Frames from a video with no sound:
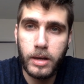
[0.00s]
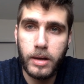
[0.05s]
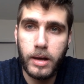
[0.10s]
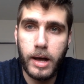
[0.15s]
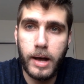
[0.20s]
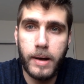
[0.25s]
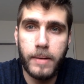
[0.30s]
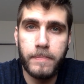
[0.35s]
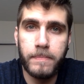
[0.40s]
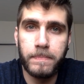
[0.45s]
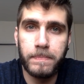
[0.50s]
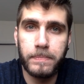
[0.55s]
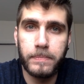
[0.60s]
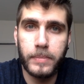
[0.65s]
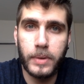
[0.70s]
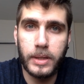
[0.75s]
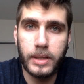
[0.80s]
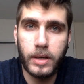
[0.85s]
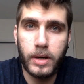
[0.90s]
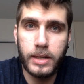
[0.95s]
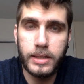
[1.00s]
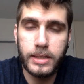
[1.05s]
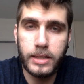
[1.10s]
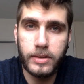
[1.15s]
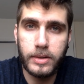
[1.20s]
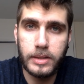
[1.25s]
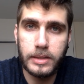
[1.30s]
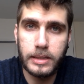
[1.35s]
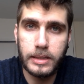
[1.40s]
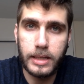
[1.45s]
Um, but the
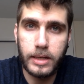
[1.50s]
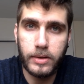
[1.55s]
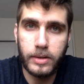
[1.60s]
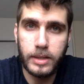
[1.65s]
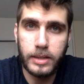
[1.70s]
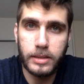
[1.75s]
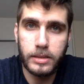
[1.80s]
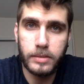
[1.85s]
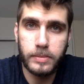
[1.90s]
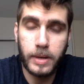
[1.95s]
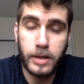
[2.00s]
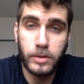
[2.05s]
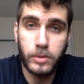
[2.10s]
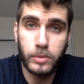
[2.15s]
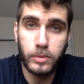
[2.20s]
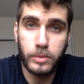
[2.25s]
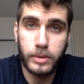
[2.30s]
idea is that there are these special